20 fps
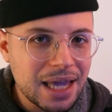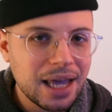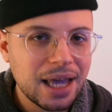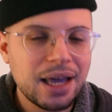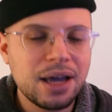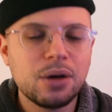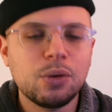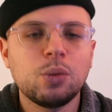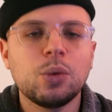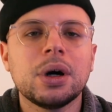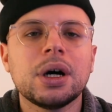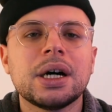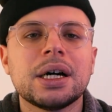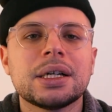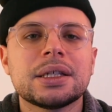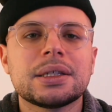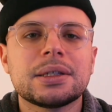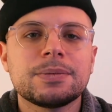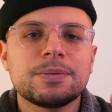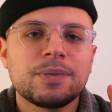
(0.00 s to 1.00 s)
it
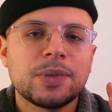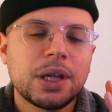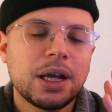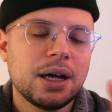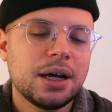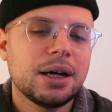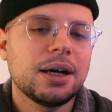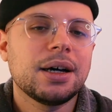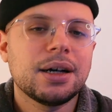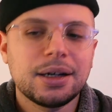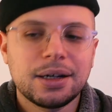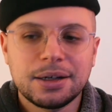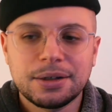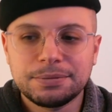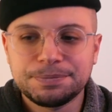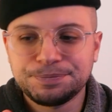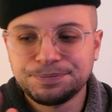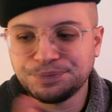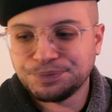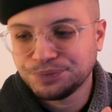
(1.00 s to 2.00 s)
was
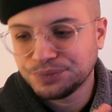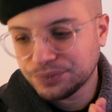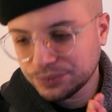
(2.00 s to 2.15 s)
Dimash